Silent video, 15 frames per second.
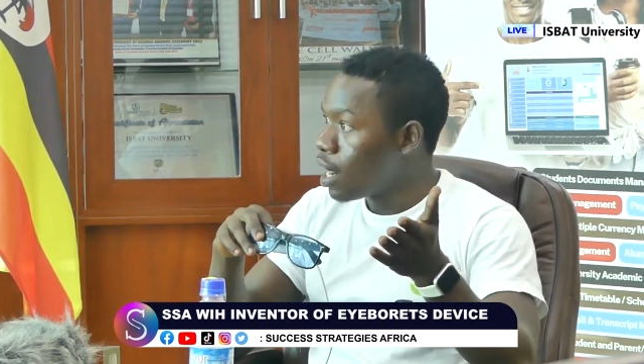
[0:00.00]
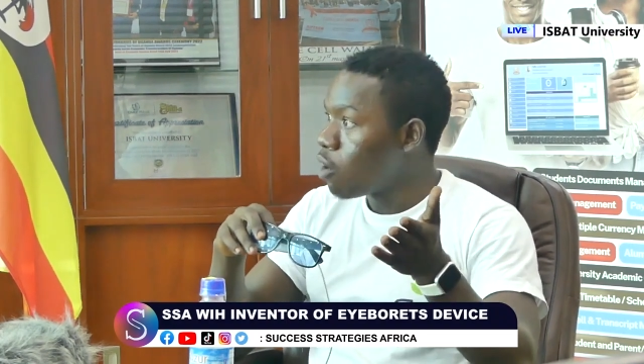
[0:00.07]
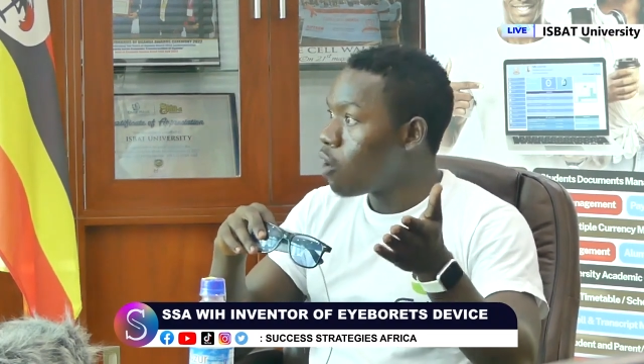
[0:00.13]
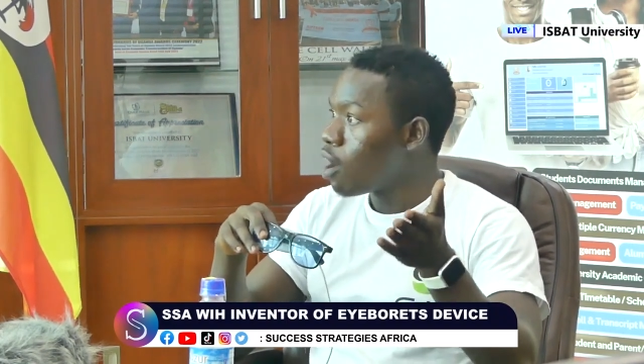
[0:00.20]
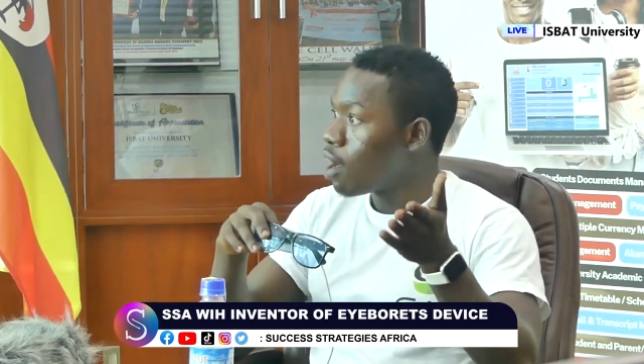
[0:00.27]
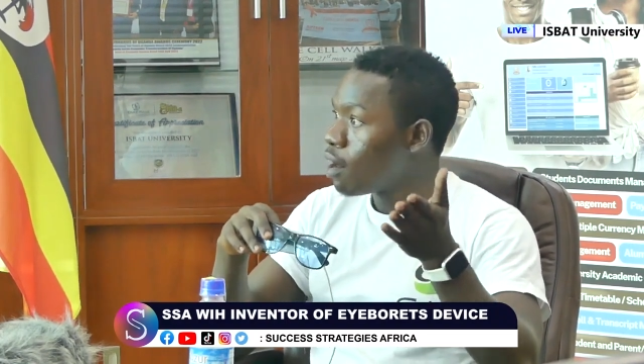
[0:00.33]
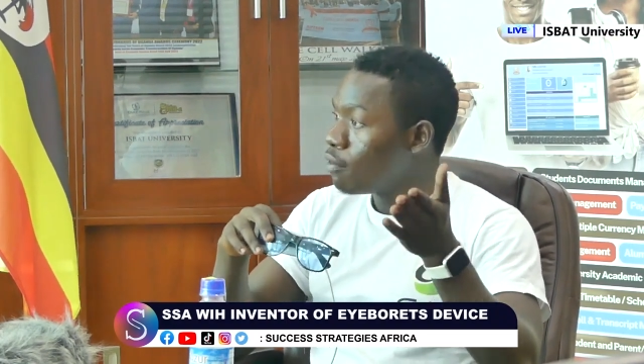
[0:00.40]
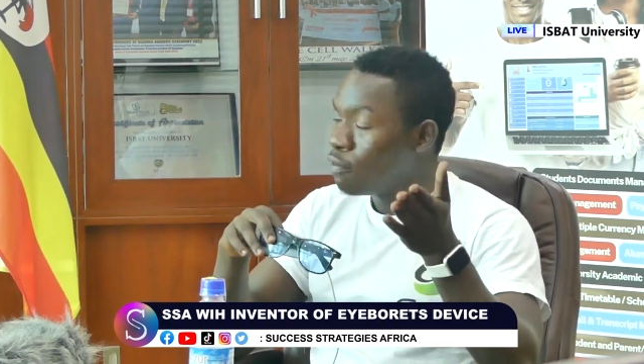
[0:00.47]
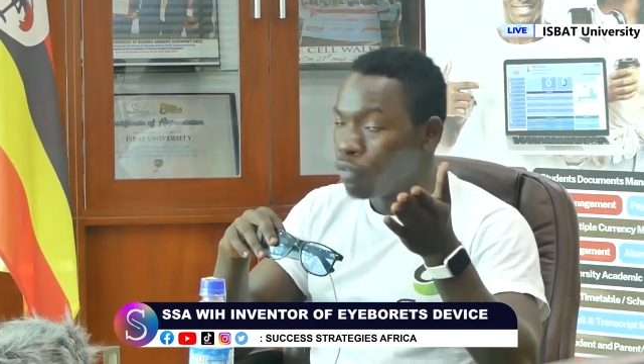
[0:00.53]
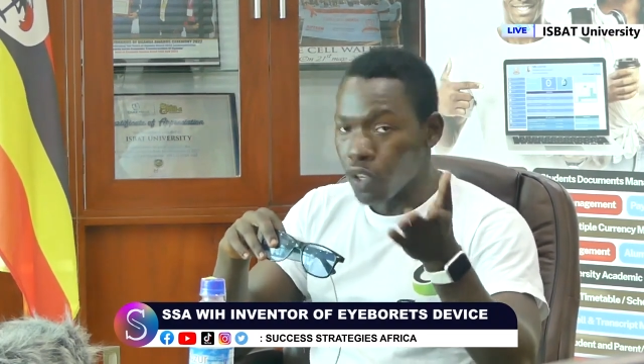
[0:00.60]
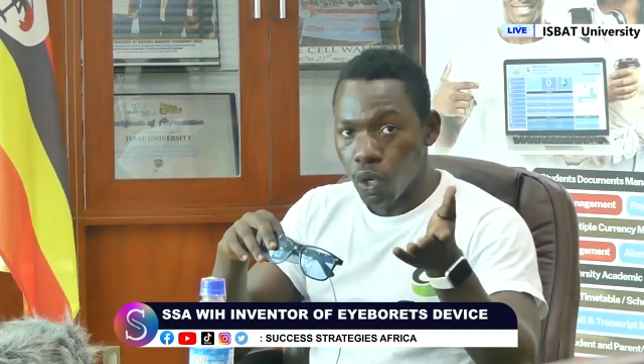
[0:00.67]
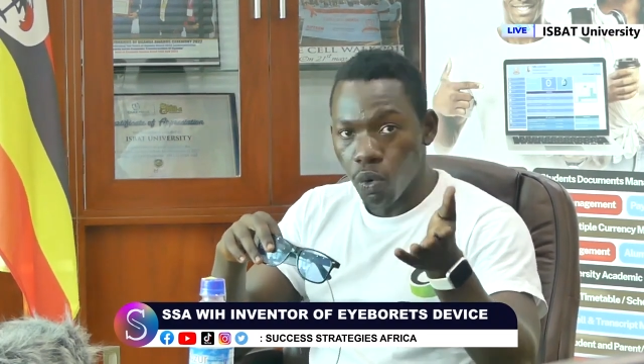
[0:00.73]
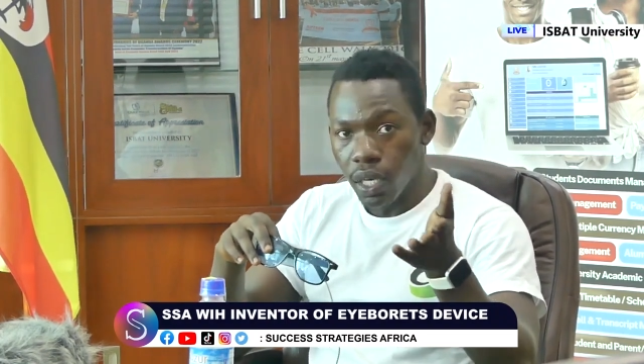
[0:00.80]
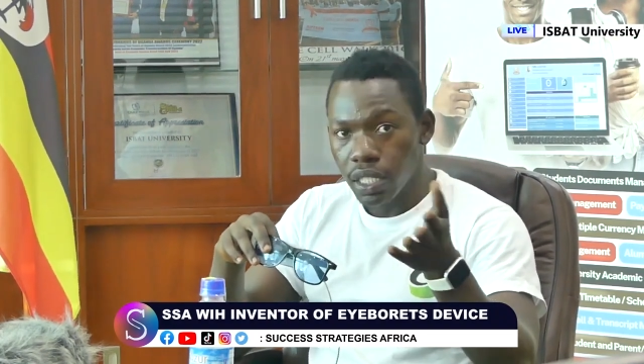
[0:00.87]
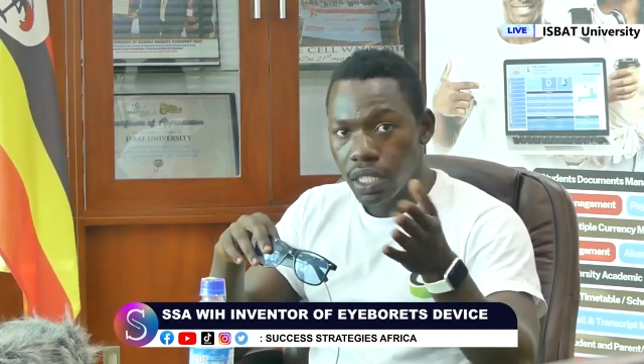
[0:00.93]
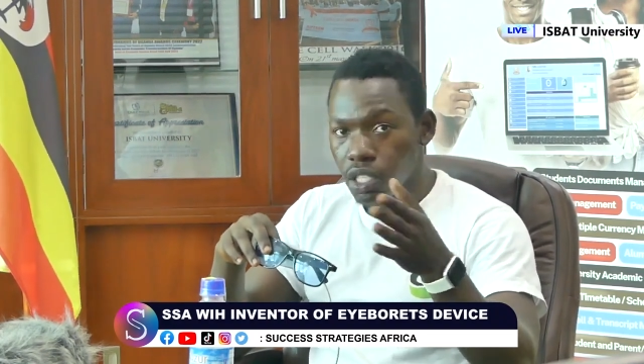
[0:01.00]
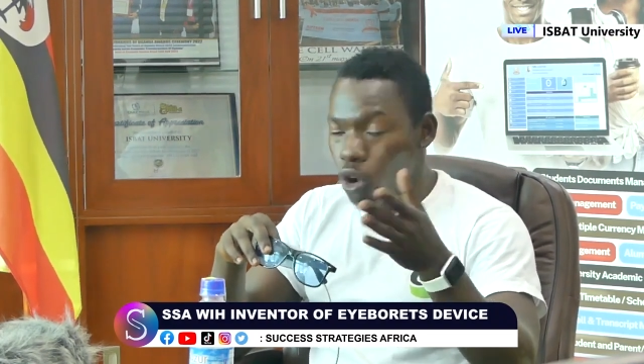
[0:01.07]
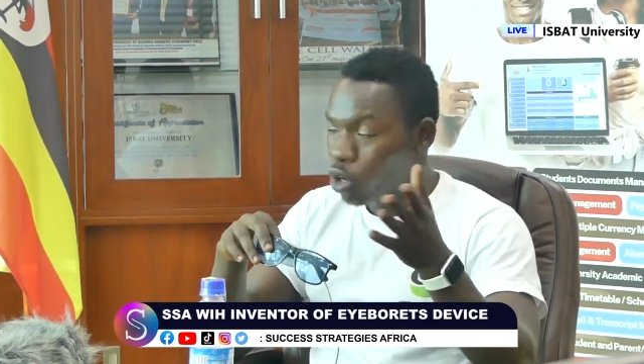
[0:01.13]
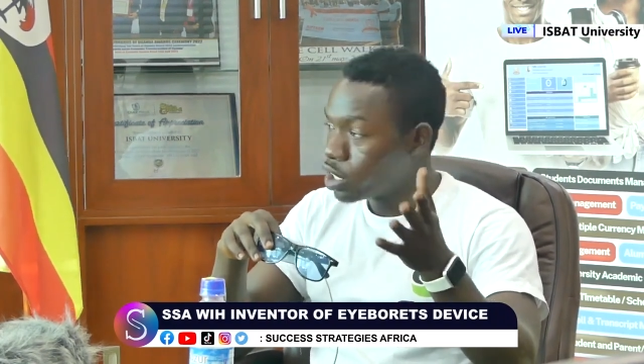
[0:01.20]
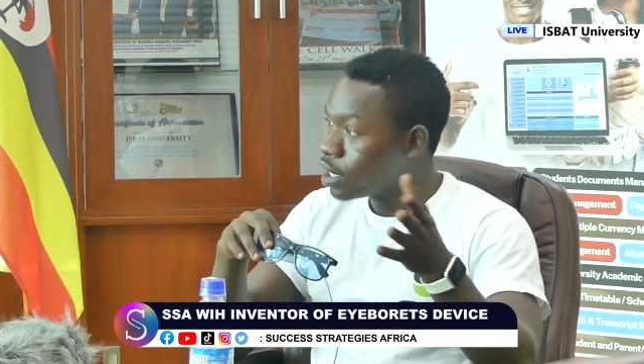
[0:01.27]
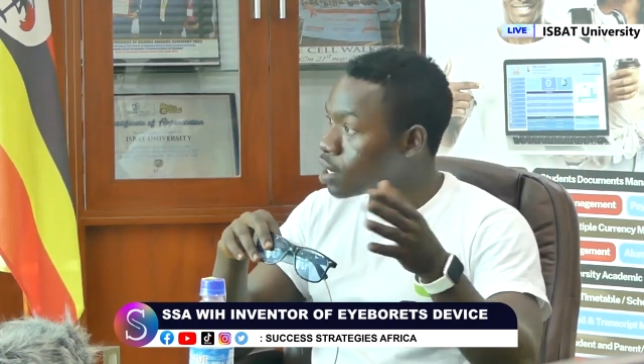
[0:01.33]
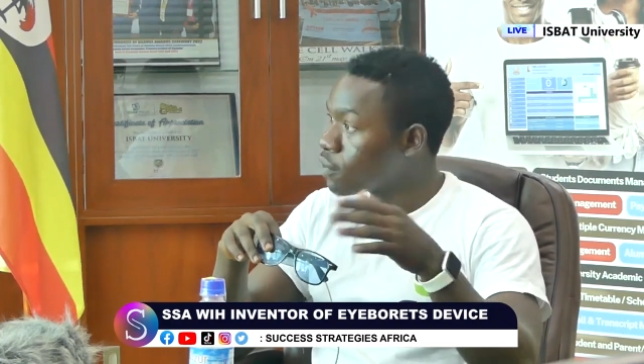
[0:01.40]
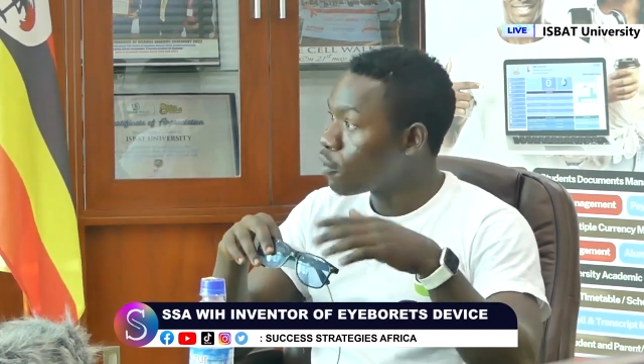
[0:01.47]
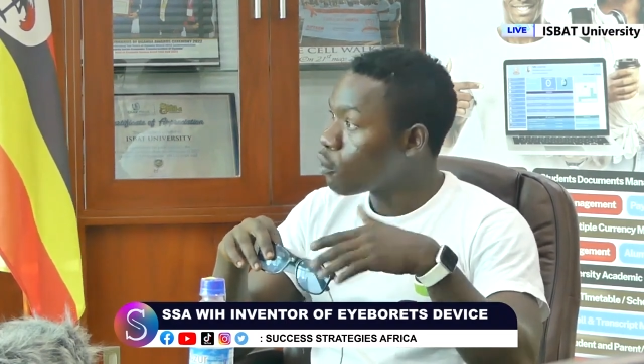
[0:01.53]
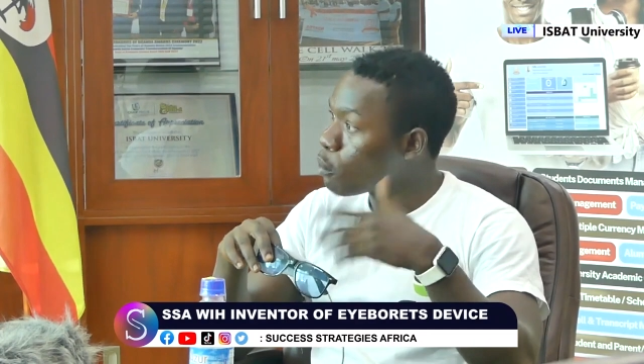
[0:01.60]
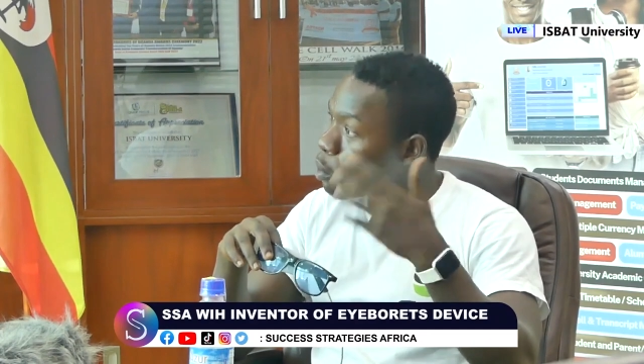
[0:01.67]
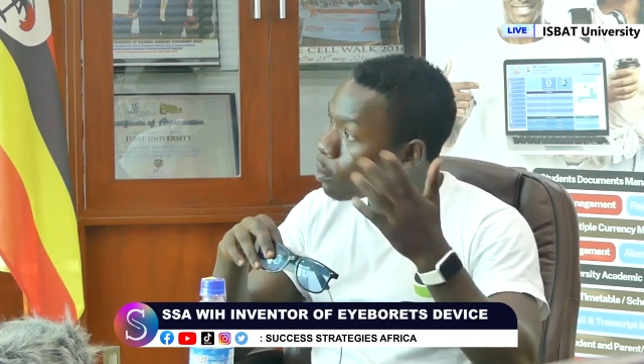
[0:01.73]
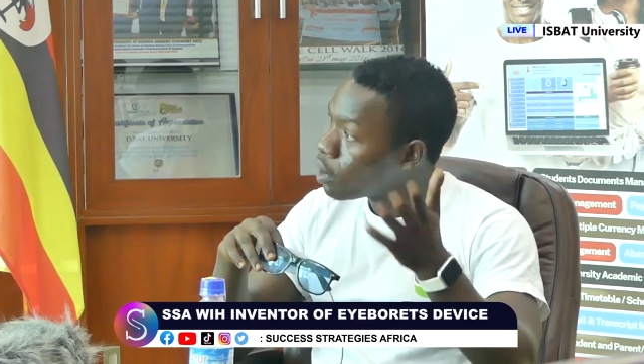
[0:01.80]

our viewers, audience from